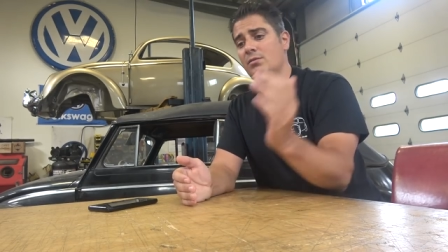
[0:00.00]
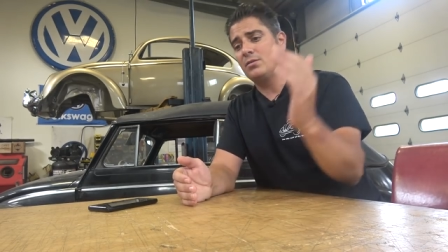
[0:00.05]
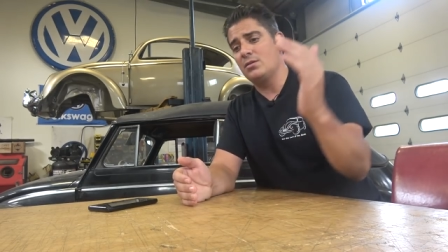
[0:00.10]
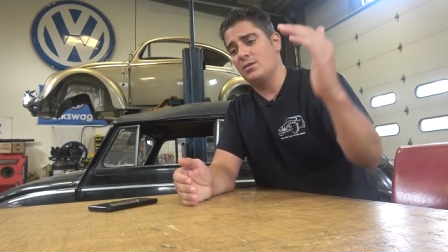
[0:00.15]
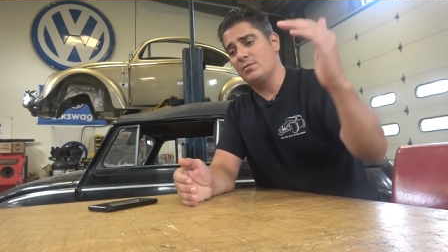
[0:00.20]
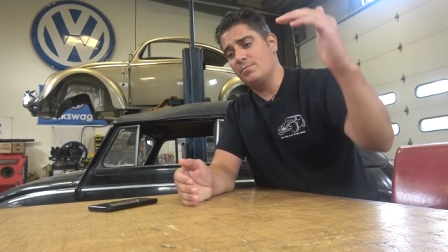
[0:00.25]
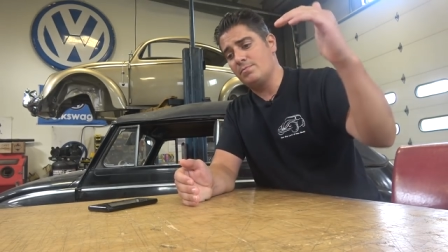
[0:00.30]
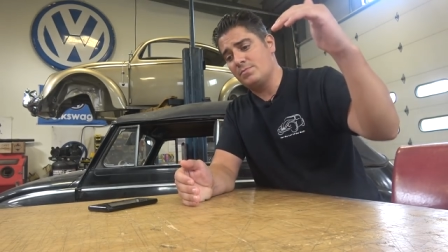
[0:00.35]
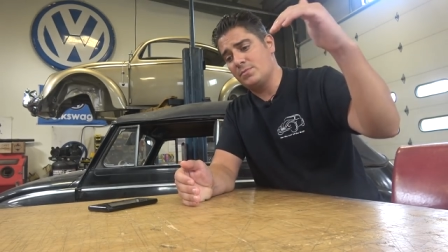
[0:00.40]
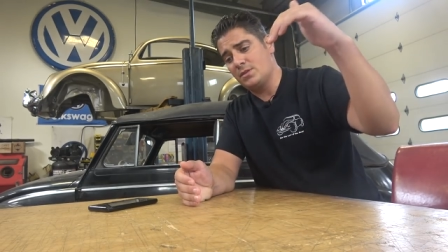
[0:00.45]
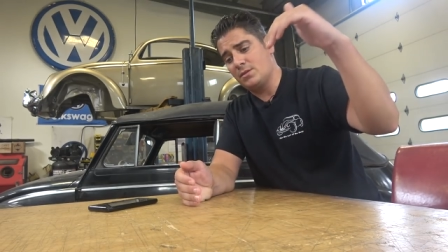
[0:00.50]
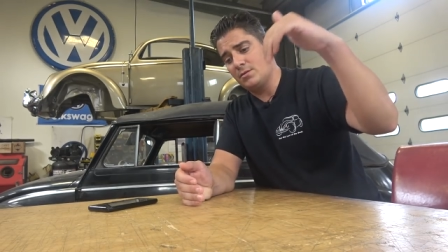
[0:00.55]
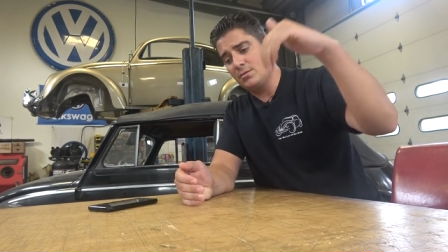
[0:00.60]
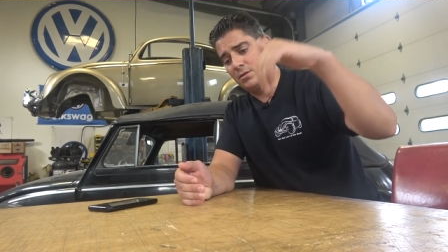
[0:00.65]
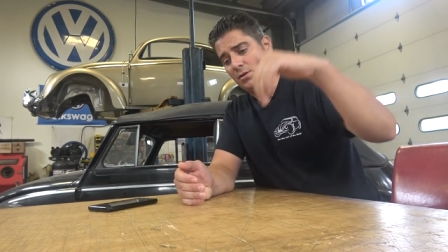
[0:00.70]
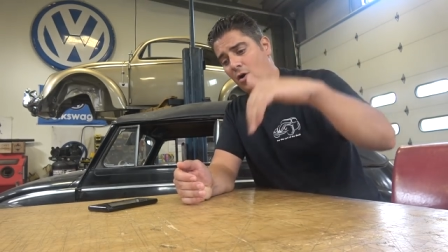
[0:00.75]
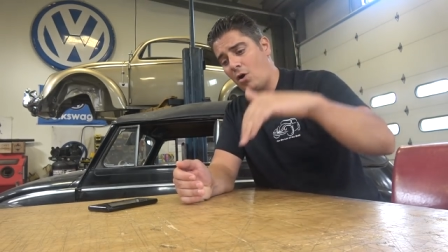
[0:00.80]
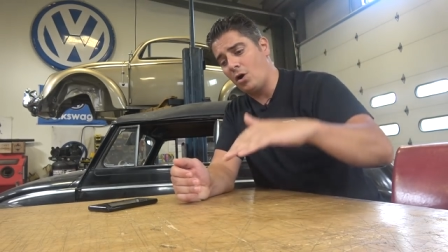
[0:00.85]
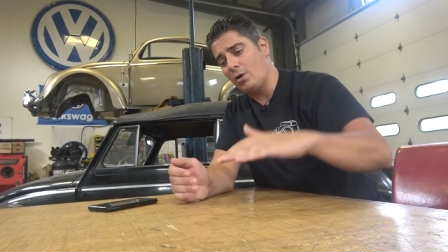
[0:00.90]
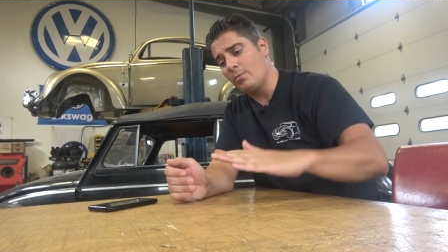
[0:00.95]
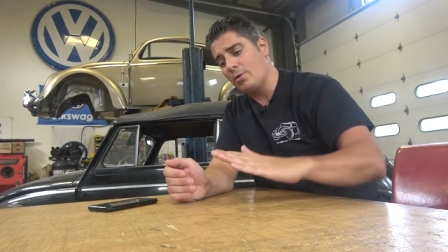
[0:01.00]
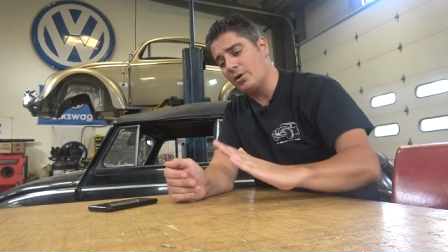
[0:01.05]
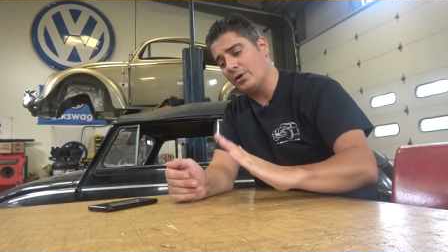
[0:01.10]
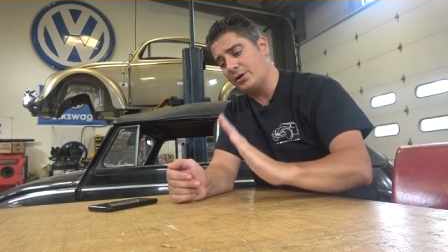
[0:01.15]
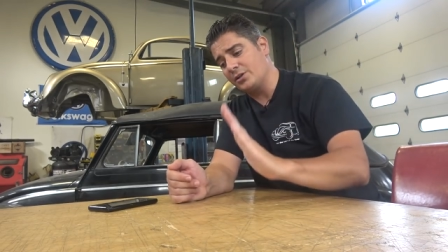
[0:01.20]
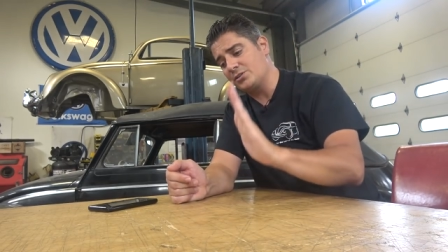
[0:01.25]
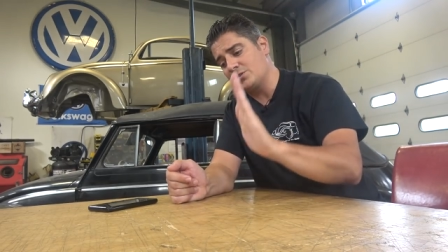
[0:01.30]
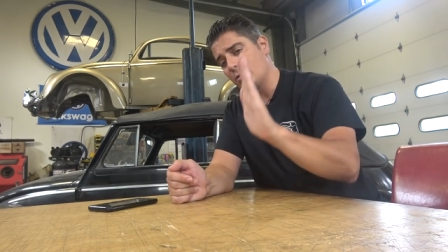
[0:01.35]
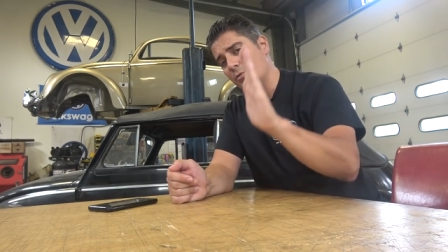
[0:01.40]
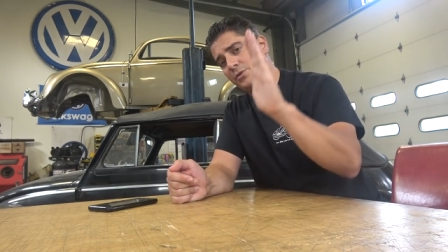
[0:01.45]
the car
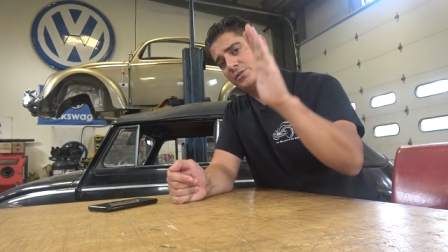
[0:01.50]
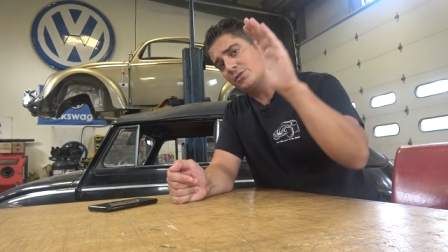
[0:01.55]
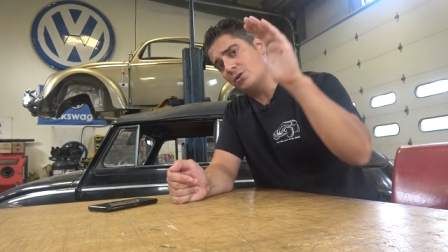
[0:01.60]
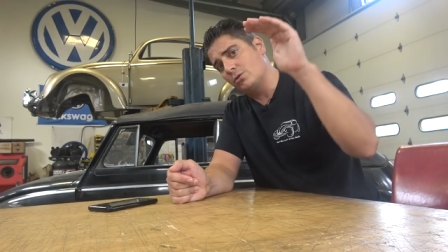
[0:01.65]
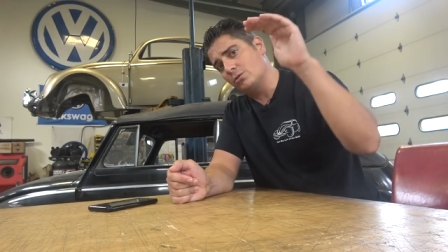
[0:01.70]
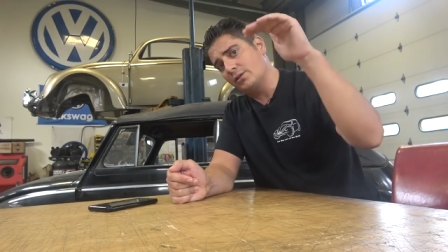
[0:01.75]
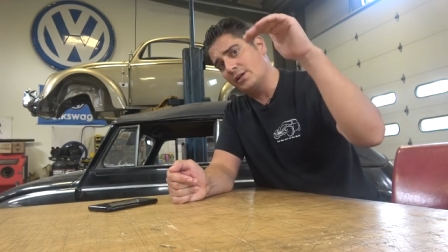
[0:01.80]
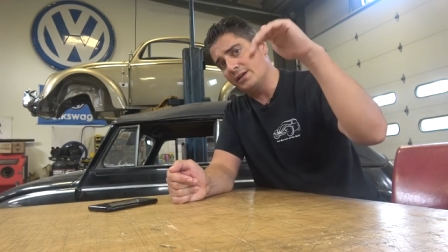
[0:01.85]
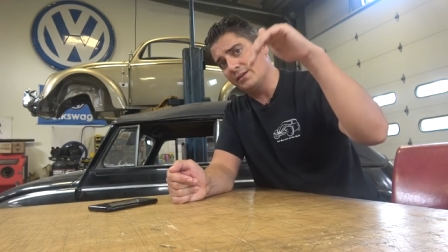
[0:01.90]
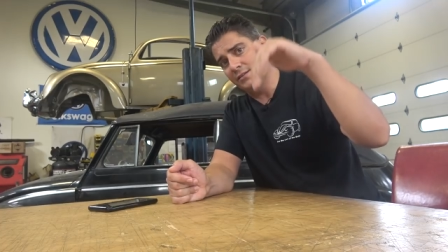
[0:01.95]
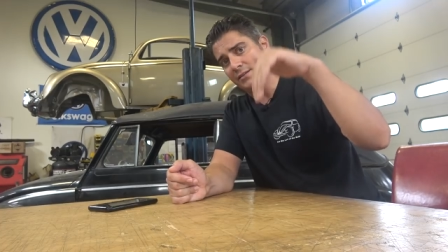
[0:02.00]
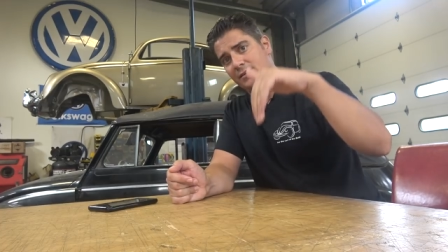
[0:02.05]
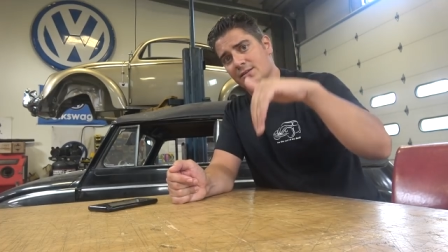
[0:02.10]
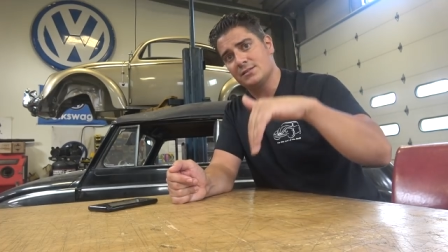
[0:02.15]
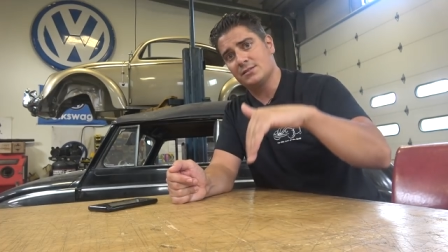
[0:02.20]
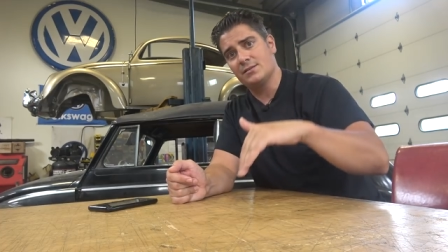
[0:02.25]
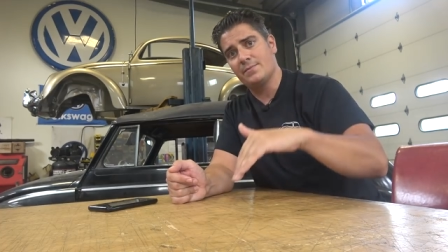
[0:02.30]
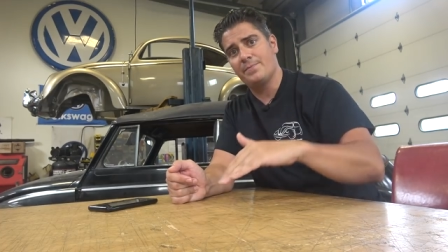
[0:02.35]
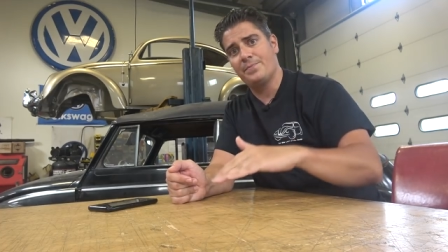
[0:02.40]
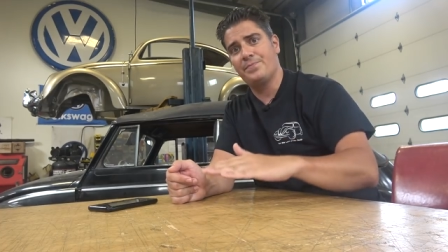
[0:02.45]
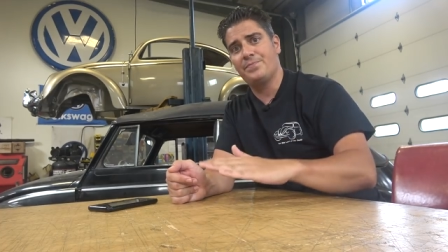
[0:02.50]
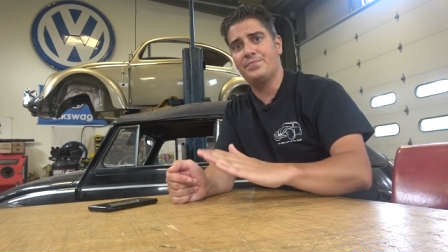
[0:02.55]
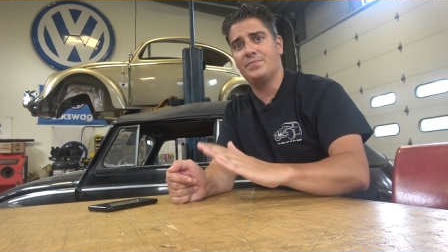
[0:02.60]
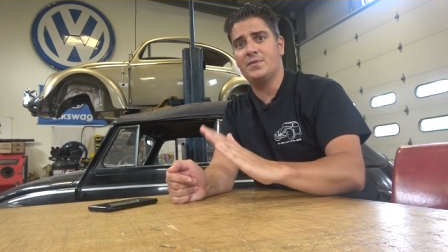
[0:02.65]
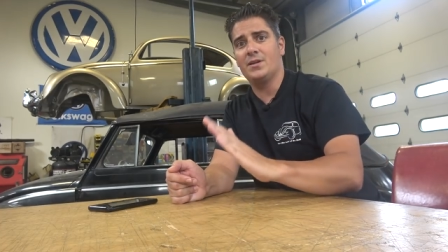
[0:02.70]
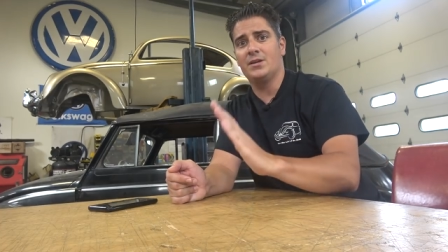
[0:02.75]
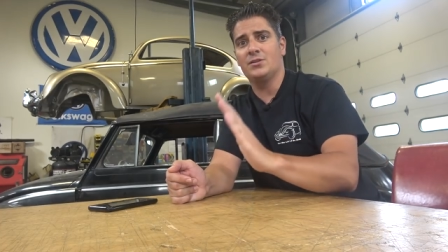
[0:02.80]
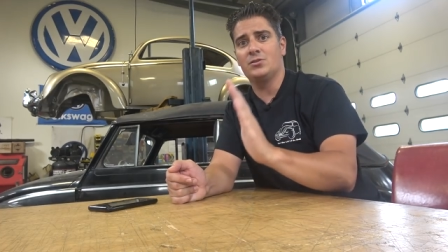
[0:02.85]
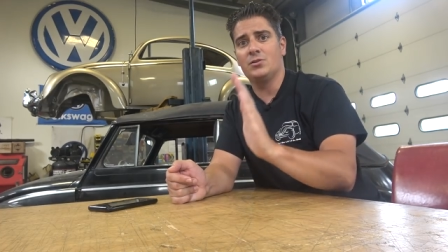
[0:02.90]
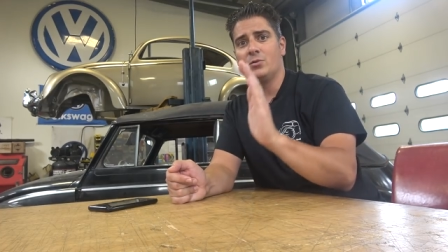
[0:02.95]
markets always go like this.
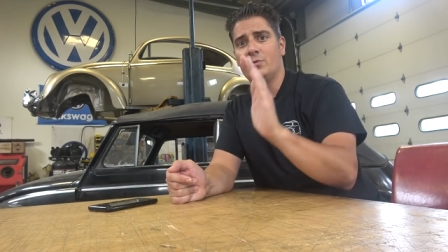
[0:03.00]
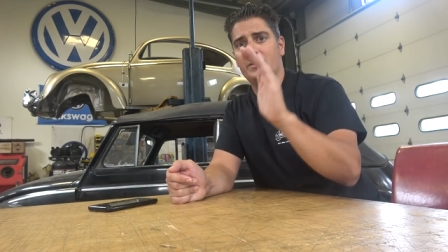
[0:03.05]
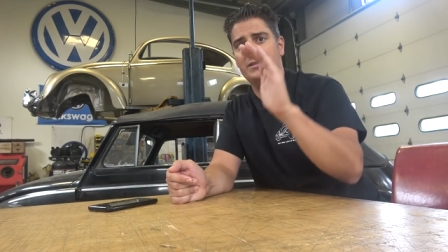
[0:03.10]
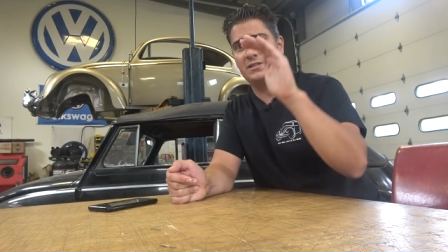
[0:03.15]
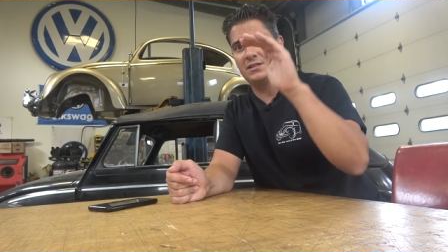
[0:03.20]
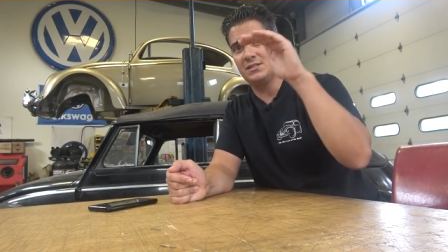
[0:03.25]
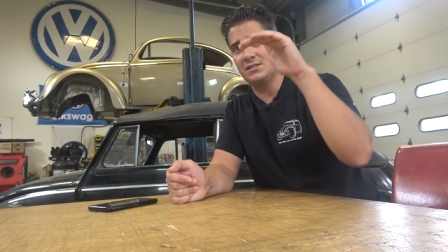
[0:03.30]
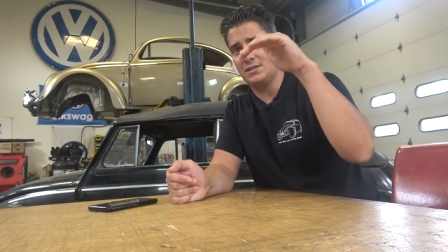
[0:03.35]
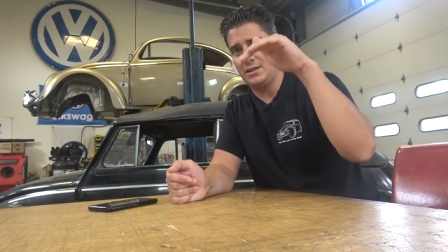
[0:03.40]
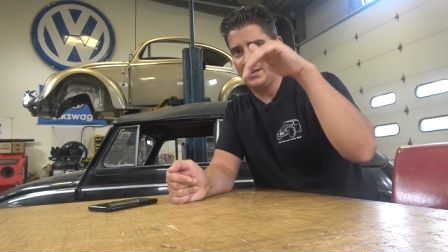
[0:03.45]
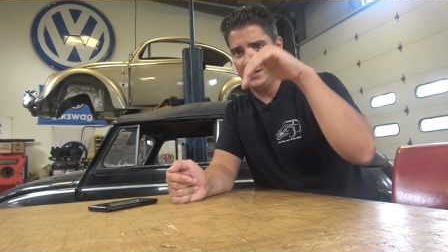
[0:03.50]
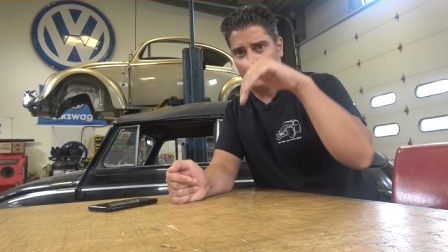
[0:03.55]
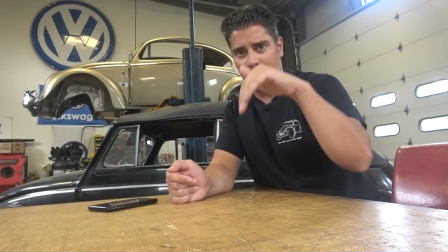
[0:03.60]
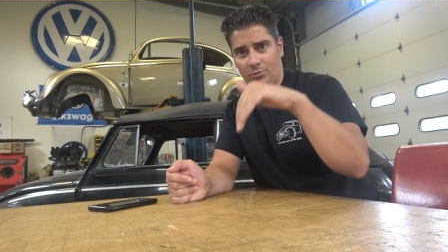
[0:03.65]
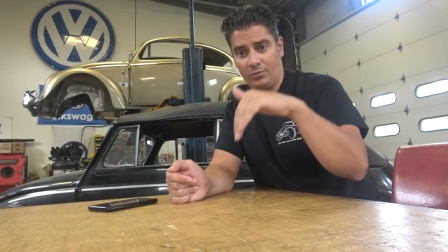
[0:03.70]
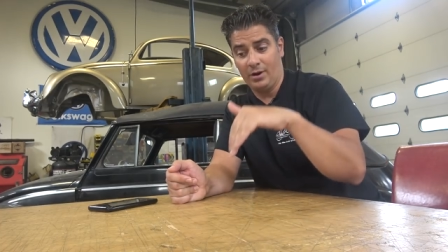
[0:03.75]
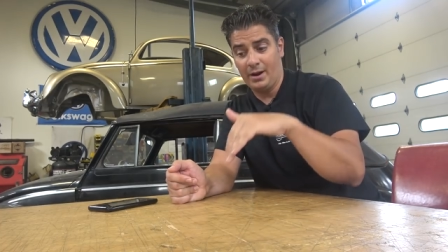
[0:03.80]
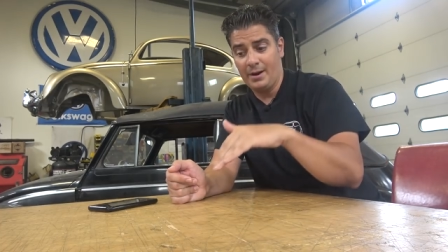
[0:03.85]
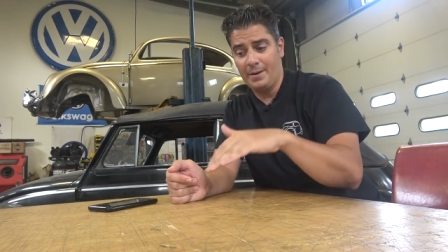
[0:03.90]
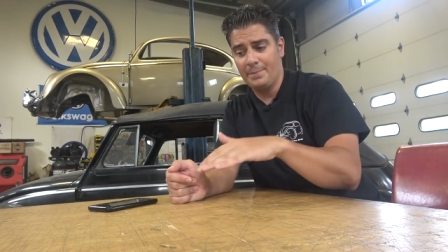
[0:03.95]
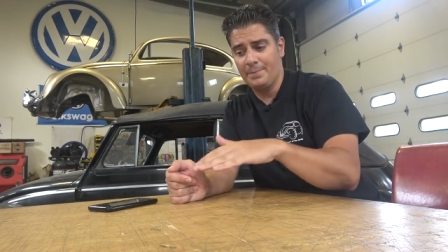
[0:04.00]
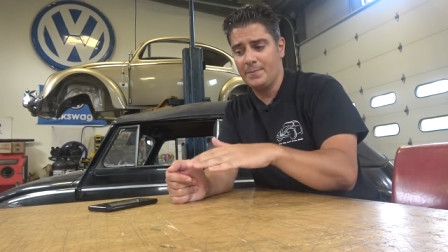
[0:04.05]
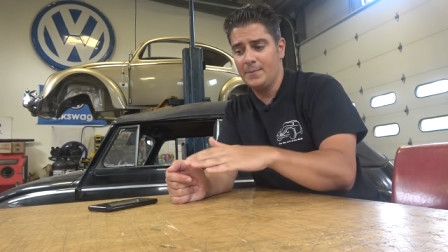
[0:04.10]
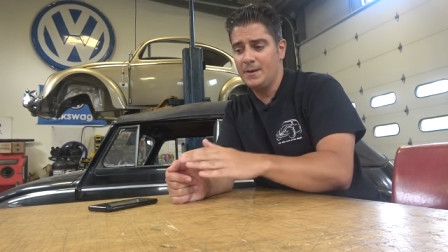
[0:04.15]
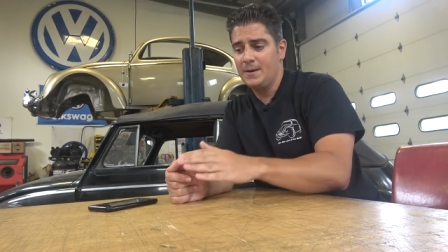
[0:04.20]
It's always a cycle, right?